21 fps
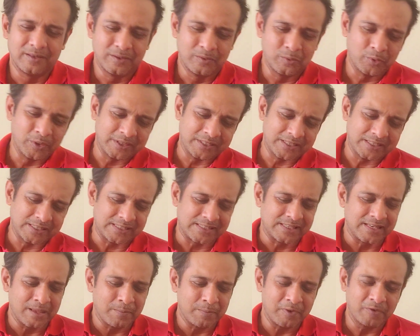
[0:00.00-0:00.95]
with
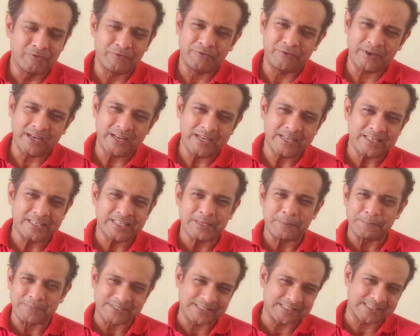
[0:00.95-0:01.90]
his number
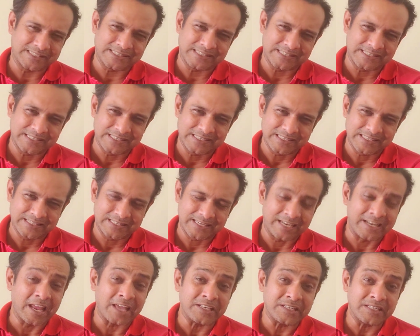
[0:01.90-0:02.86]
Fingertips
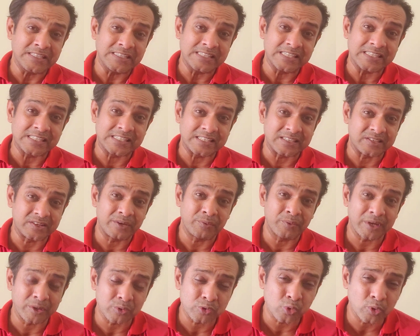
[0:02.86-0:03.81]
in 1963
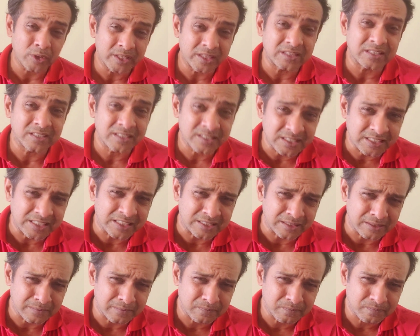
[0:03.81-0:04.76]
when he was only
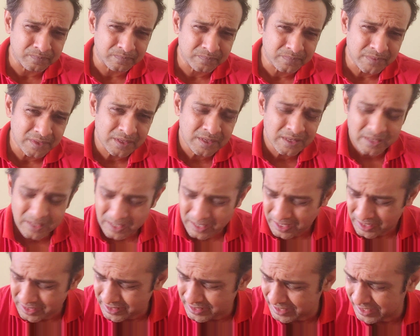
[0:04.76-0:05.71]
13.
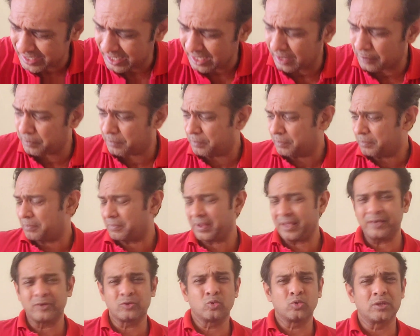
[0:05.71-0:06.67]
And he came
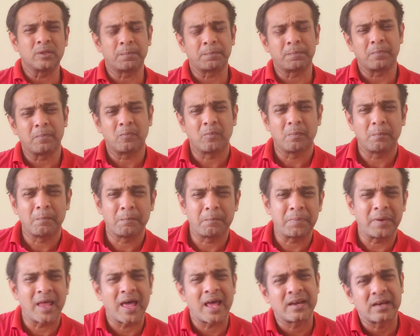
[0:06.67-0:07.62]
into the
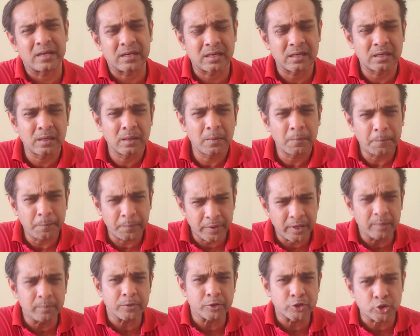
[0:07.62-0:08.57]
planet
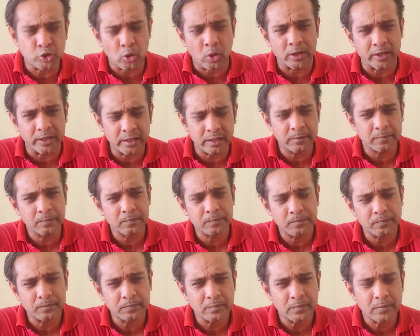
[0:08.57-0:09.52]
prematurely,
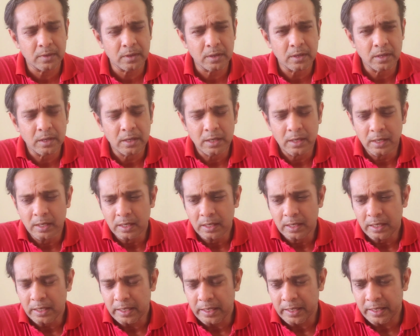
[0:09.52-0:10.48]

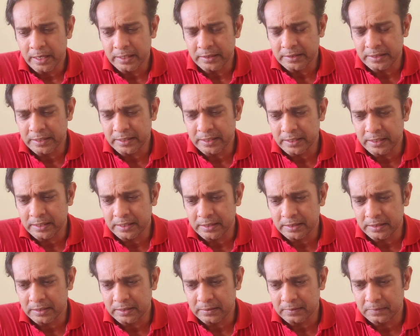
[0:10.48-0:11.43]
and I think
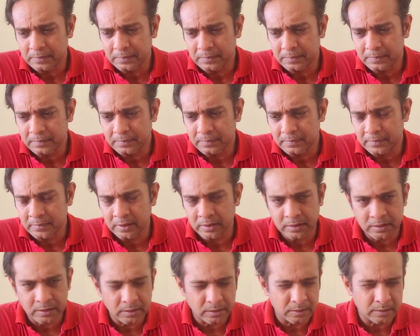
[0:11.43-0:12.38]

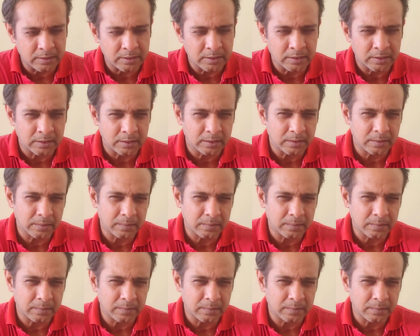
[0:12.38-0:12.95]
the